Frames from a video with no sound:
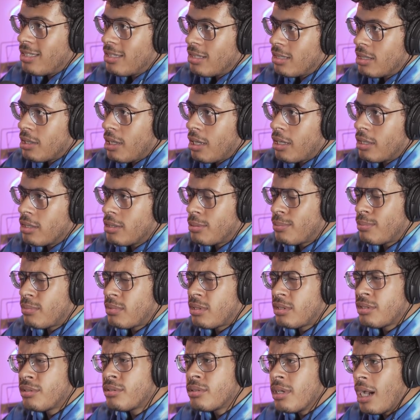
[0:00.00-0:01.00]
there are
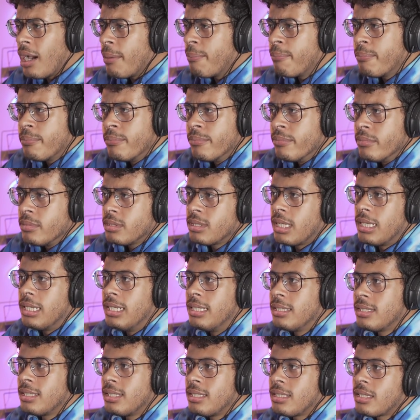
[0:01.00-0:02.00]
some
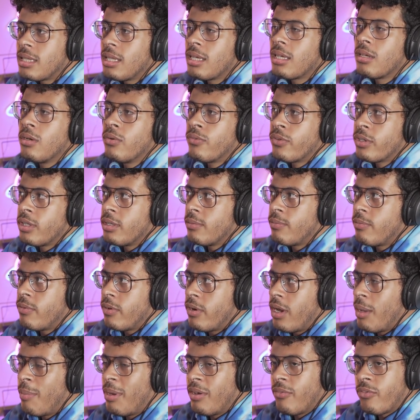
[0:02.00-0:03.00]
studies like over the,
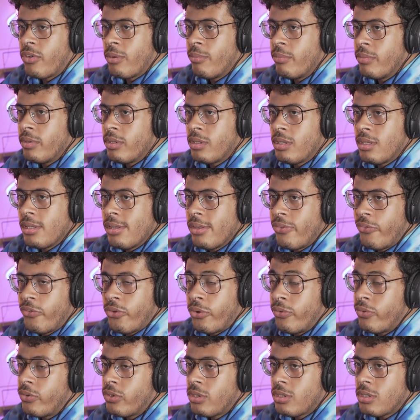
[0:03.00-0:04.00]
I mean, from
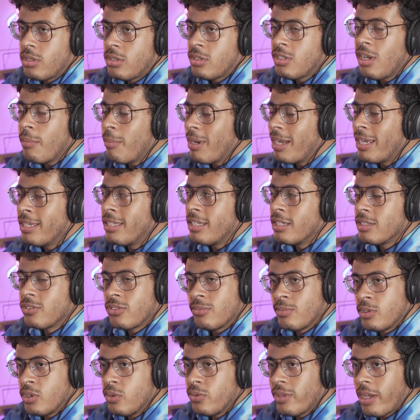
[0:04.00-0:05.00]
sort of some ideas
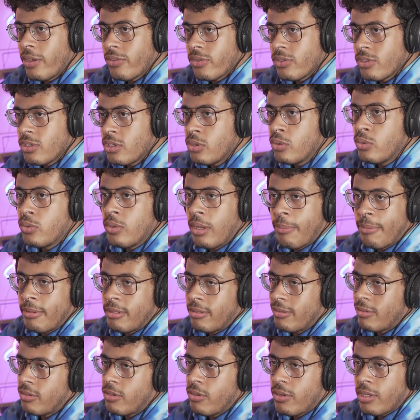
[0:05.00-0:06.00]
from 2002 up
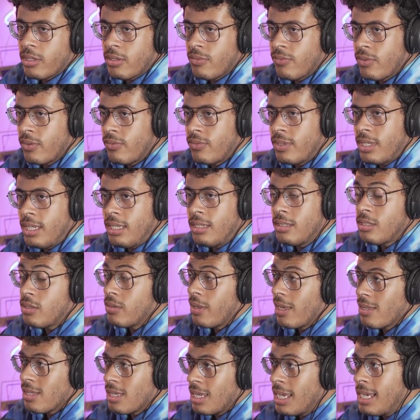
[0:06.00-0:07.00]
until 2015,
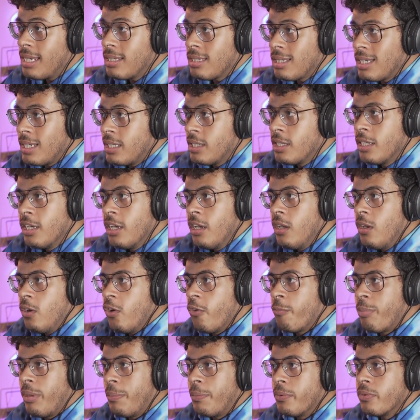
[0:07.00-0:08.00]
2018
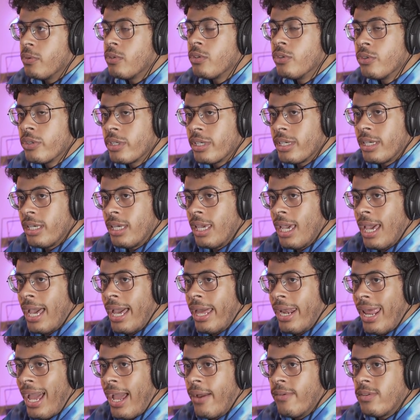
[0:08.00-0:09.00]
of people looking
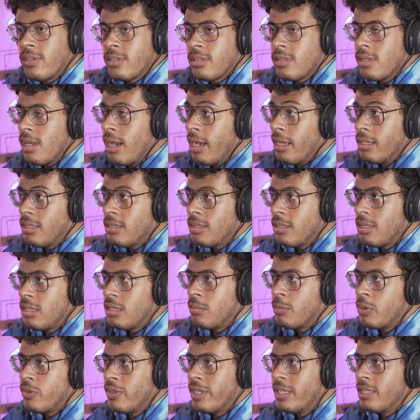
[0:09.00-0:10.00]
at how uh,
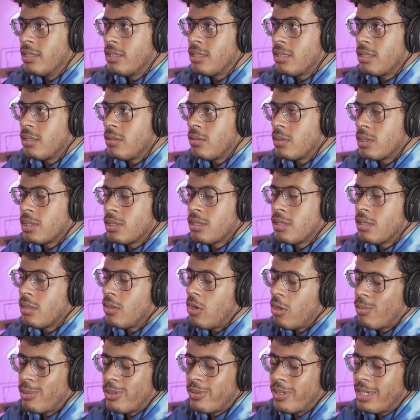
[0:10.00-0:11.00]
telomerase or
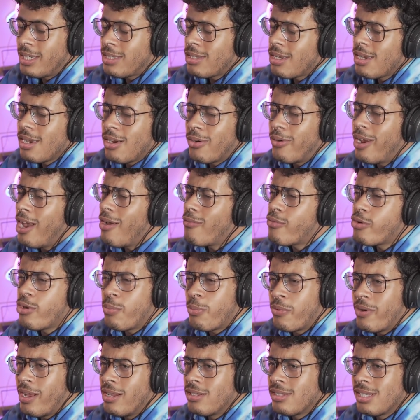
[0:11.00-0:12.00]
telomerase or however you
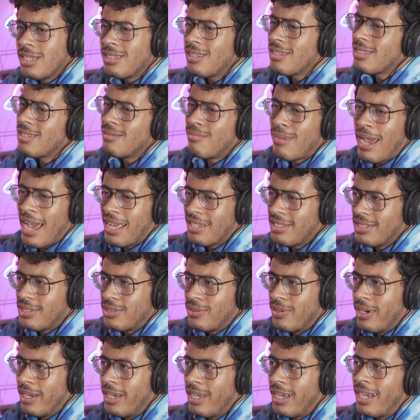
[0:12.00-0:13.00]
pronounce it. It doesn't matter,
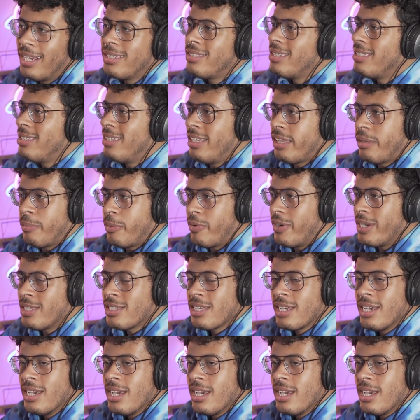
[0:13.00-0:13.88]
right? I say telomerase.